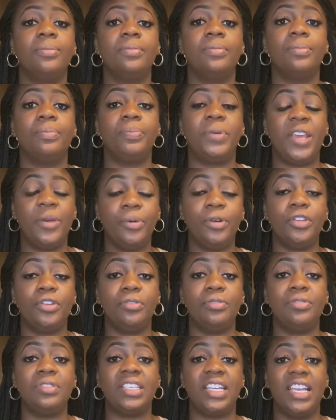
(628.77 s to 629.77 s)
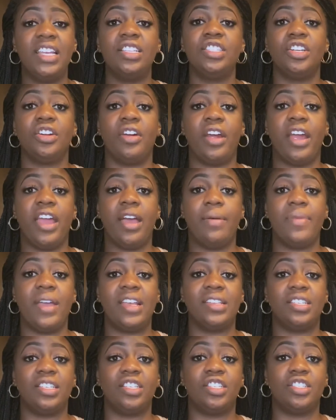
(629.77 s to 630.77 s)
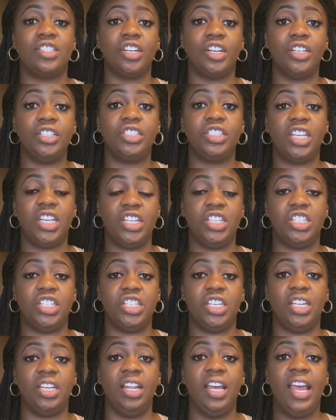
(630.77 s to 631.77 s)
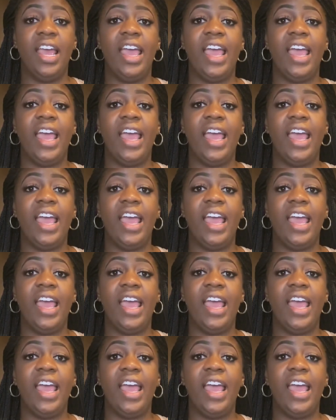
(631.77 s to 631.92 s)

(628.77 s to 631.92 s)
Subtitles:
people use Instagram as a search engine